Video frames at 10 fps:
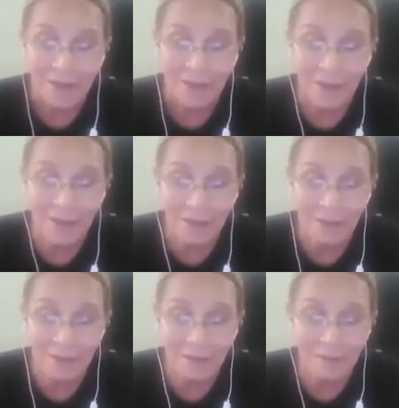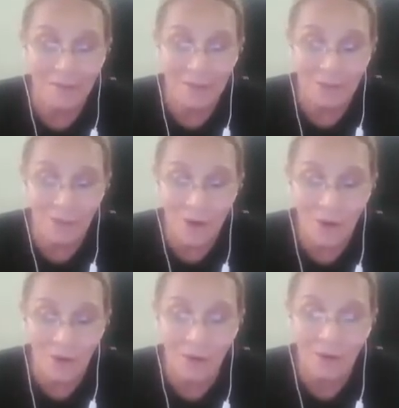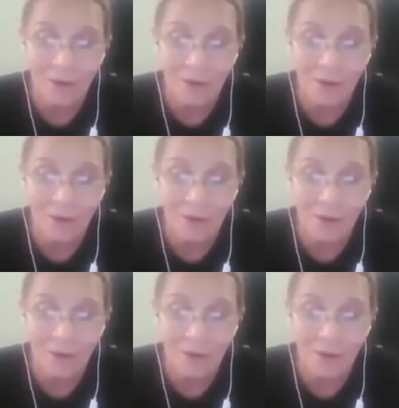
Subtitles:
There's a dog.